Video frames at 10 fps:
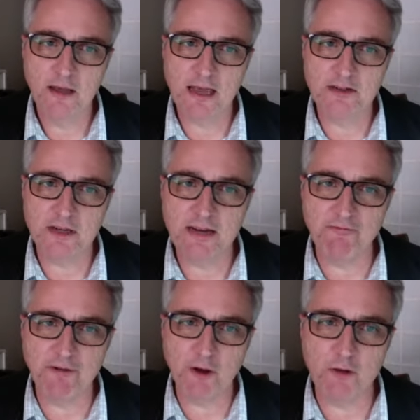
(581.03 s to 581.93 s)
as an
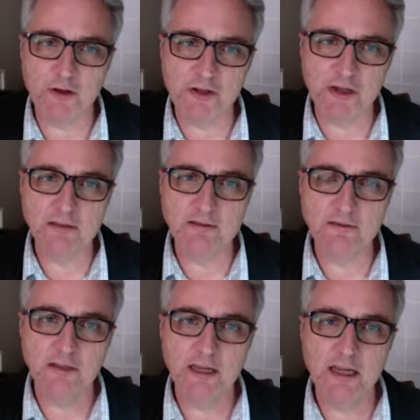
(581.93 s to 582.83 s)
influencer
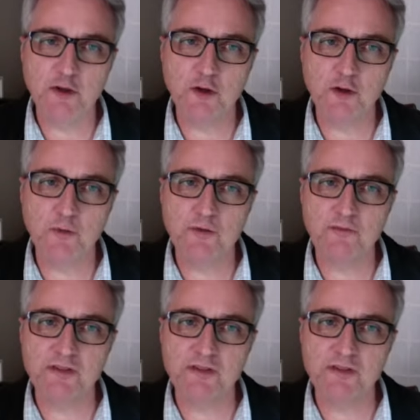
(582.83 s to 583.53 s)
in terms of